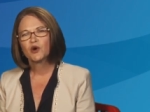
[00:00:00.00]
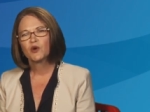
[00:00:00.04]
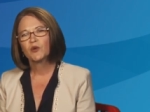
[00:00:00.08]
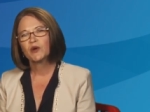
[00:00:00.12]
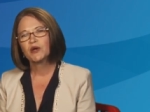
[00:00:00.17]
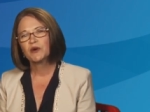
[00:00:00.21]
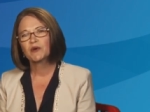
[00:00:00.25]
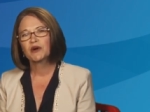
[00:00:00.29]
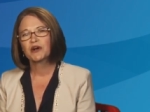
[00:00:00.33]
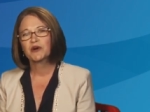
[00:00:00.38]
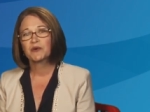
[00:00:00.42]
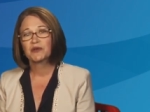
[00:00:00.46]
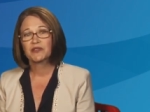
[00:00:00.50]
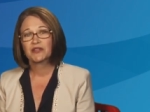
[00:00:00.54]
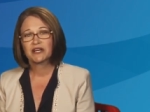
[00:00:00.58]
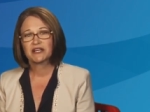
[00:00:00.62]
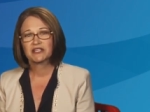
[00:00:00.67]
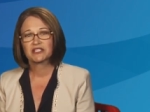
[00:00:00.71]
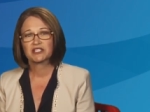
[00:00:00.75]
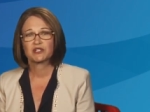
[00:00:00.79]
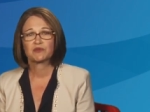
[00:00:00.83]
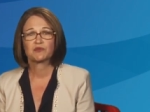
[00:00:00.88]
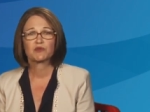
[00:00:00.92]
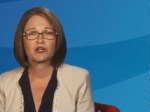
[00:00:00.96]
We work with
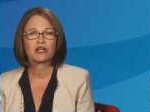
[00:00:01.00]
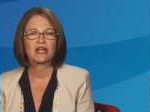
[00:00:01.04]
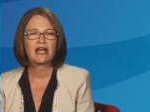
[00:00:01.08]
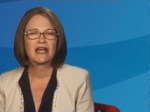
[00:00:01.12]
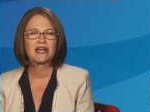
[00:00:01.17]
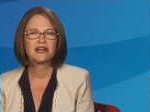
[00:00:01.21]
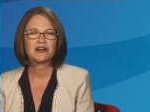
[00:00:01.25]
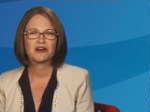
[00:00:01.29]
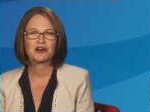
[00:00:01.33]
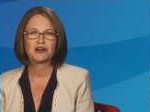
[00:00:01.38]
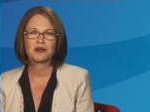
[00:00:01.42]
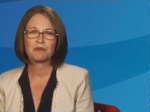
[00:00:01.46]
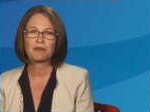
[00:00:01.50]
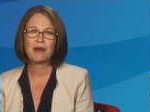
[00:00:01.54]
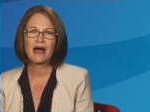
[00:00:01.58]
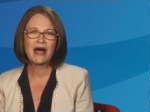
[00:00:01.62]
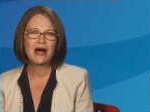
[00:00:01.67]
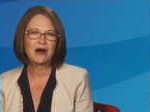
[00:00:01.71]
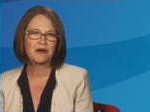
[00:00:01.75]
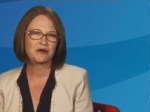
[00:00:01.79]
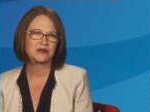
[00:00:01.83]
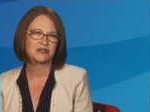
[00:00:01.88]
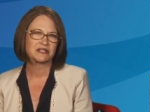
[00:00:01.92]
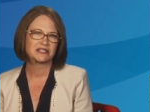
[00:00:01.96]
customer care to
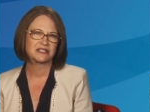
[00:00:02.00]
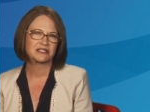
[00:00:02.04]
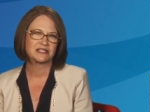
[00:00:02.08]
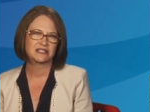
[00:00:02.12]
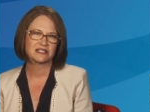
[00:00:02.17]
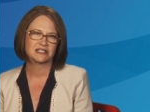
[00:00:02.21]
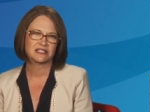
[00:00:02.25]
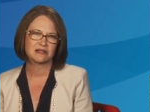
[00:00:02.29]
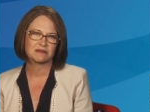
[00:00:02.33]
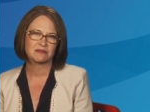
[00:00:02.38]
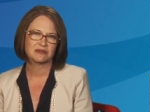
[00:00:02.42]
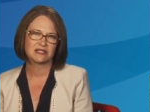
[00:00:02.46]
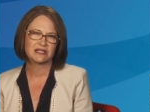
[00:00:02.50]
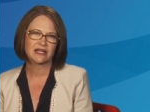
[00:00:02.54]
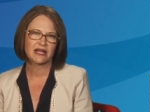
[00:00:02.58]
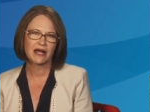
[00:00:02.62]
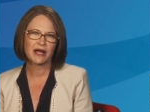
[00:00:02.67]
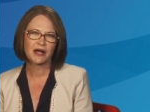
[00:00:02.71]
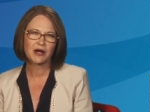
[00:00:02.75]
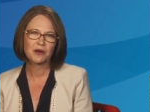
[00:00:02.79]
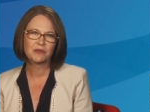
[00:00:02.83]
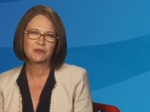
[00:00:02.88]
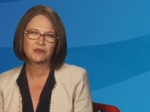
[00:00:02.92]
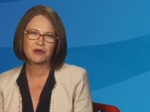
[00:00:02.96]
power the systems that
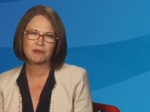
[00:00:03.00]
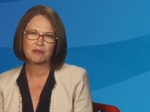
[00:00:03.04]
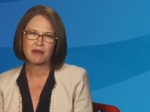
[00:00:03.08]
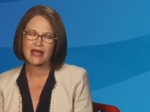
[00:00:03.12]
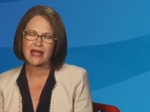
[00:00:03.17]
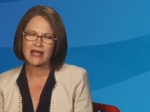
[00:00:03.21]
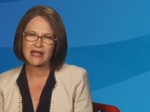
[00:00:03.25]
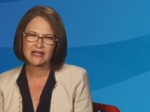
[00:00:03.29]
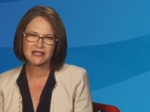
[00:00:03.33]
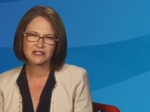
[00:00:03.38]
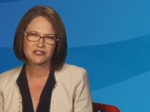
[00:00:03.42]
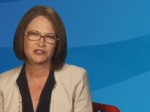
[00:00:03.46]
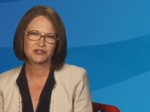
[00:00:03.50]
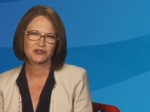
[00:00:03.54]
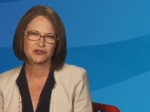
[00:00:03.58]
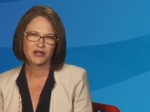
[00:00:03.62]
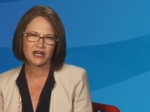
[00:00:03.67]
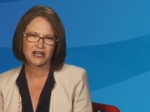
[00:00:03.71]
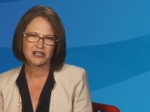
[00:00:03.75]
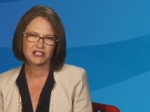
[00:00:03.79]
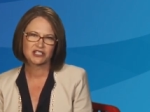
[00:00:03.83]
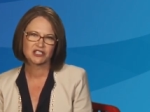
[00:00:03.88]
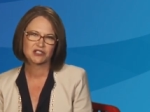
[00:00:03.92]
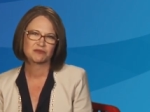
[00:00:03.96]
help them answer
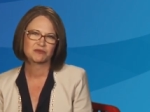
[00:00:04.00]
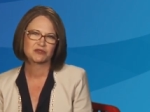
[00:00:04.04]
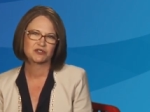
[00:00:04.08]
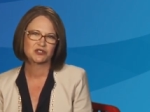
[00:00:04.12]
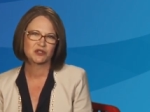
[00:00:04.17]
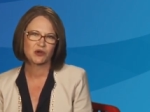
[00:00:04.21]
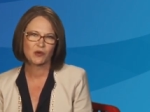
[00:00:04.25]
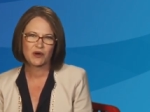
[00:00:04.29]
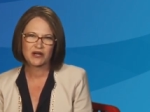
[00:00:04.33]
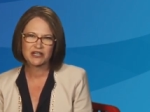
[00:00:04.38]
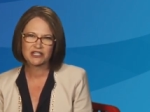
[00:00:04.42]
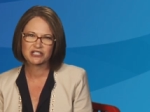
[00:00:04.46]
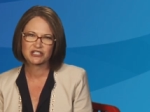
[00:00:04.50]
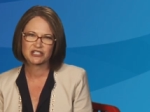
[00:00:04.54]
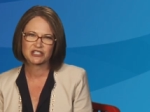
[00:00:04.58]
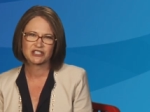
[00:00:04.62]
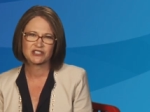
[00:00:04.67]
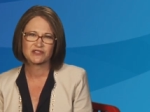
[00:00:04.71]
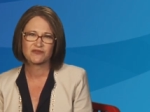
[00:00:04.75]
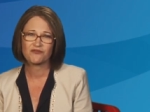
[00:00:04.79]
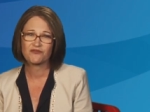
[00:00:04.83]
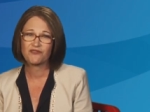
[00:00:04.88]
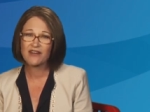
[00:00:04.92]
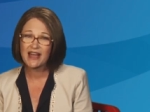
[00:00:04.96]
customers'
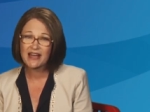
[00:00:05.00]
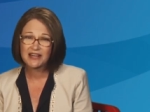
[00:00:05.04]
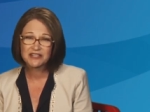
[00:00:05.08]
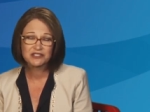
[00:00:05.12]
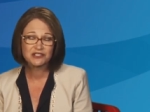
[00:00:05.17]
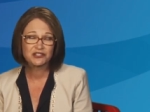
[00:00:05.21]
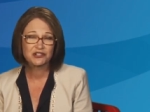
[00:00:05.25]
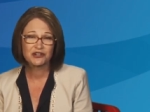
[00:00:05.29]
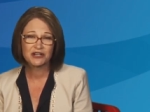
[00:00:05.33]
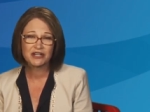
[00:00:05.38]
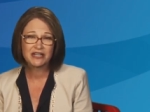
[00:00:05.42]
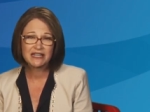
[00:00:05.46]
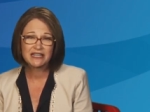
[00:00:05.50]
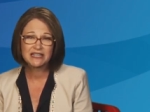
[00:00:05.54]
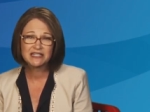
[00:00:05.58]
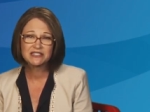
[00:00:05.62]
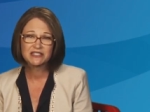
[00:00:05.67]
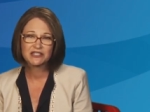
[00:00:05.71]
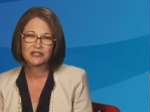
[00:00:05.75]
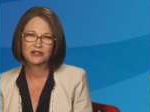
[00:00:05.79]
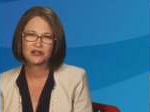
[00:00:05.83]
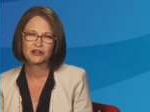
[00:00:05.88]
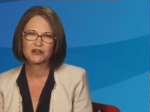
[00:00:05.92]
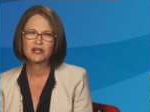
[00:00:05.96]
questions faster and
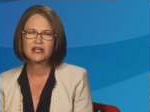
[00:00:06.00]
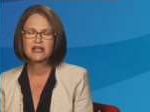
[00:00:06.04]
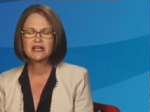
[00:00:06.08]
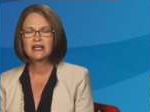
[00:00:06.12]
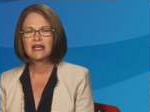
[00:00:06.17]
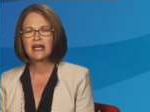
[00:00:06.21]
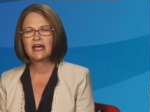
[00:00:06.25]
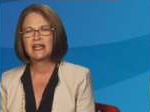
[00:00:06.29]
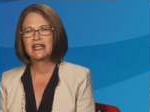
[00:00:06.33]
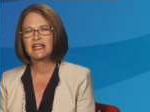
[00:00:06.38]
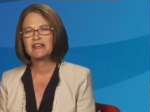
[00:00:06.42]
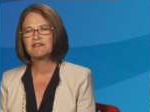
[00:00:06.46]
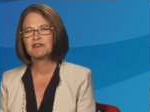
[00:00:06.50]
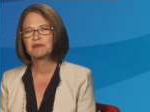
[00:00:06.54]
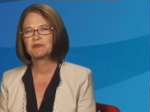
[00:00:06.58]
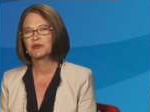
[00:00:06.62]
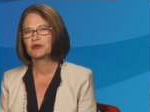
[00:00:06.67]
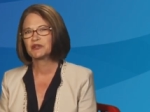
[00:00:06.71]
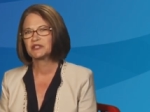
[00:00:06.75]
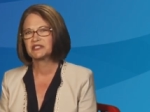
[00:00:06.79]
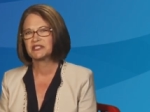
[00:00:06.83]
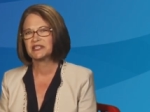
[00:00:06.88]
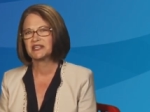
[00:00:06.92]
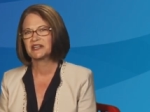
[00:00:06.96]
easier, and even
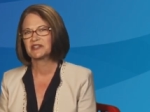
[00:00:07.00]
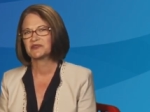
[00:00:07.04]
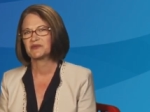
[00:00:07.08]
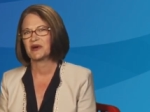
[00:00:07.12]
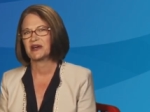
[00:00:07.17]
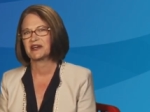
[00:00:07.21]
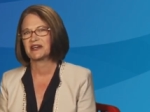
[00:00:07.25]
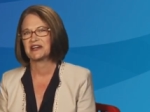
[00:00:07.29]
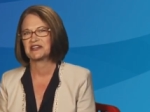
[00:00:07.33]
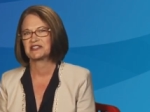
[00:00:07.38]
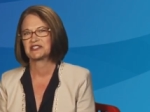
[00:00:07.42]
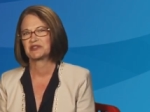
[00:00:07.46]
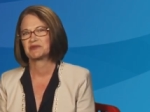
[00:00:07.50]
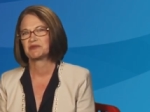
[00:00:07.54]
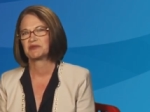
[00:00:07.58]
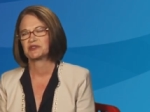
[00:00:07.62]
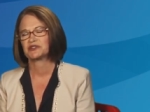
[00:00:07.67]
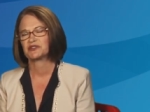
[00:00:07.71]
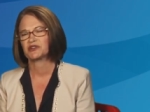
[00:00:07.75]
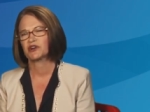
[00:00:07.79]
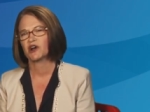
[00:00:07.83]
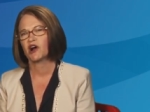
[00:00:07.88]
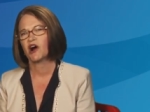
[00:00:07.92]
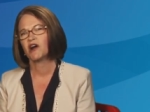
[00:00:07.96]
predict why
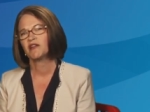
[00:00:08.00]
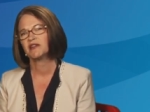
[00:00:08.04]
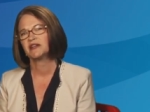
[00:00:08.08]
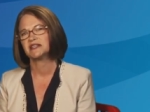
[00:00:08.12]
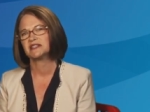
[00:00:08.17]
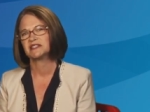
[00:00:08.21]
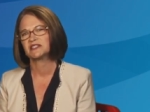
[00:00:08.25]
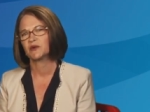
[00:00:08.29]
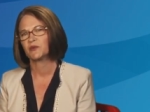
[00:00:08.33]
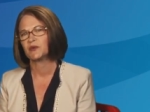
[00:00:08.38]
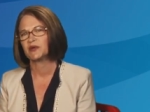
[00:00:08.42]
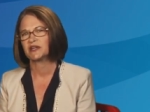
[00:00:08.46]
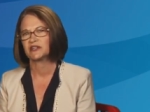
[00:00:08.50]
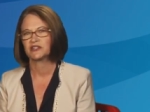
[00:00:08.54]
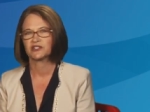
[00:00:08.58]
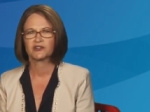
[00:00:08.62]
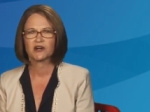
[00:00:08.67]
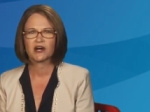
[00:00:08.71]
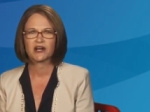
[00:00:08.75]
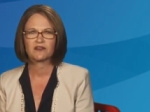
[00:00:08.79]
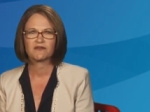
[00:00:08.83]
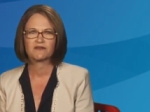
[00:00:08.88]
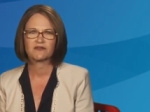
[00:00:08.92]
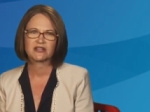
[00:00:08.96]
customers are calling so we can
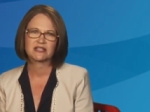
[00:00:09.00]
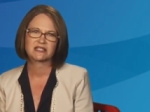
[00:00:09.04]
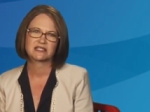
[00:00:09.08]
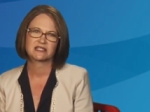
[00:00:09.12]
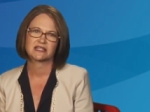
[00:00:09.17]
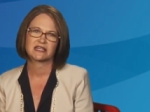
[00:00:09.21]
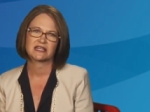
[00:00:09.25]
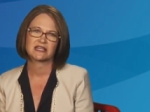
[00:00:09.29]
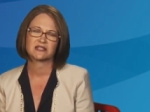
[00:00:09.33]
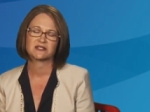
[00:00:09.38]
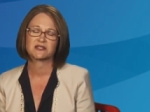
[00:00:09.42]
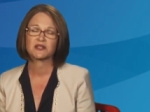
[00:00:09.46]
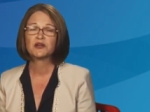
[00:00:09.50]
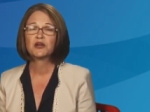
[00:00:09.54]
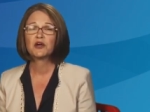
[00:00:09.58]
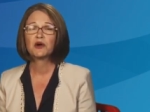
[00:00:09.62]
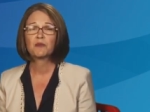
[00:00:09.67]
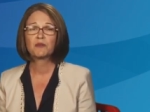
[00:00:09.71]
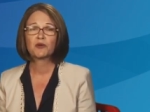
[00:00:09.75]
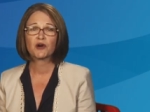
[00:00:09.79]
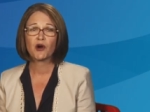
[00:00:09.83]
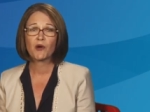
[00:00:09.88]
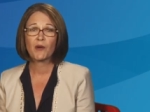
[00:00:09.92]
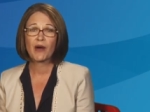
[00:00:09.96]
try to fix things
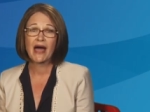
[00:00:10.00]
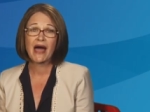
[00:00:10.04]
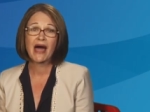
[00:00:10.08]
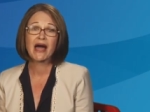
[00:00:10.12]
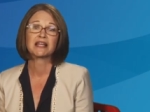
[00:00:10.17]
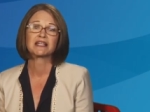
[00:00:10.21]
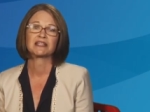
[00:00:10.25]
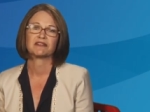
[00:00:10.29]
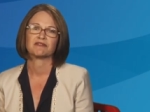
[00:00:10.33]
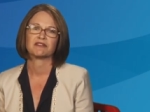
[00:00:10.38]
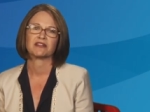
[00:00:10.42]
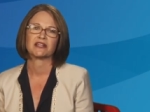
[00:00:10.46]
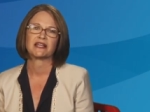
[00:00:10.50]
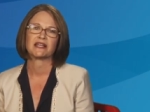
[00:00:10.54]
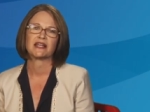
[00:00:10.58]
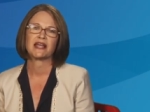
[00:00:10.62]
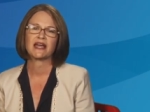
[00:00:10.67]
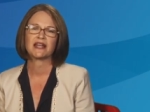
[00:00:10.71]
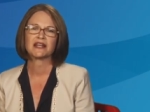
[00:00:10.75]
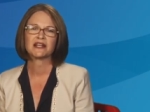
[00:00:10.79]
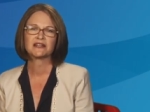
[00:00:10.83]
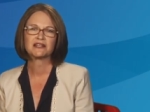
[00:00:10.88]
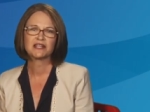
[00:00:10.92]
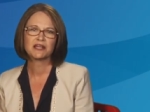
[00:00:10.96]
proactively
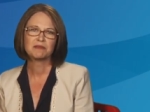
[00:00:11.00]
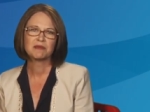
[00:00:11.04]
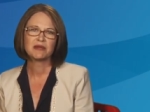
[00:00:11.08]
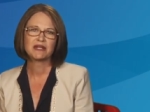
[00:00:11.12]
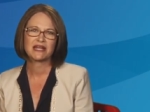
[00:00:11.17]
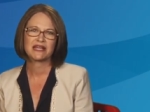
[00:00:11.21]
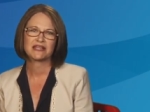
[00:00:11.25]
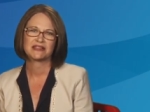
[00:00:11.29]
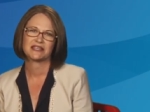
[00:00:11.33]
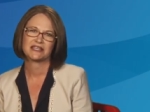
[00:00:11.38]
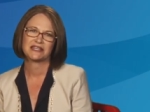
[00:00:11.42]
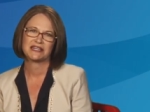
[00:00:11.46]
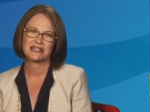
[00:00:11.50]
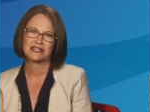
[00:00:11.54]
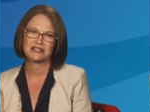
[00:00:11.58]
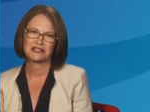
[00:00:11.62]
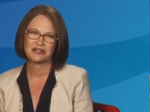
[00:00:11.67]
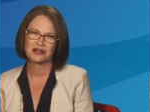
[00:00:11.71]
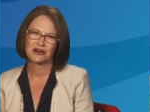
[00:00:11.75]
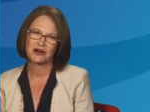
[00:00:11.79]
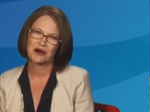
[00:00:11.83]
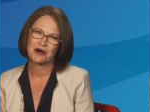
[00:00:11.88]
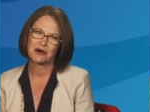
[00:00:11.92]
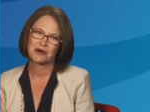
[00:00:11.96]
and eliminate the need to
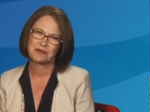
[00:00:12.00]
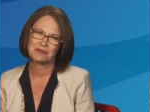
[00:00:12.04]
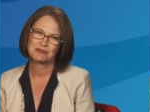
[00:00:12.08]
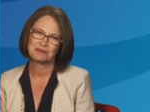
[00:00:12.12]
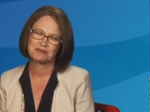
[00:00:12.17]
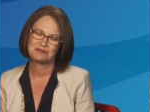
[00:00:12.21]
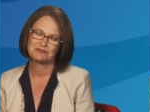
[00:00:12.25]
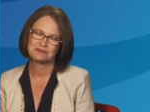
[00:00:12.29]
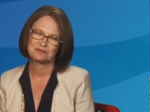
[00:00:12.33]
call.